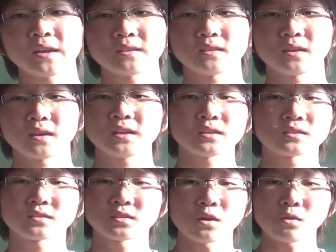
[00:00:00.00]
that, in
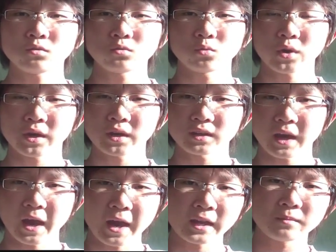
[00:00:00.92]
its own
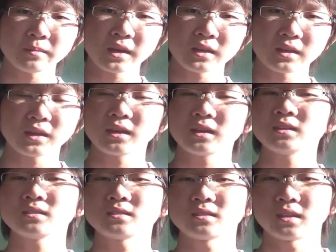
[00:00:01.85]
way, anime
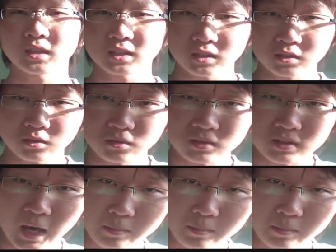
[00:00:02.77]
is teaching you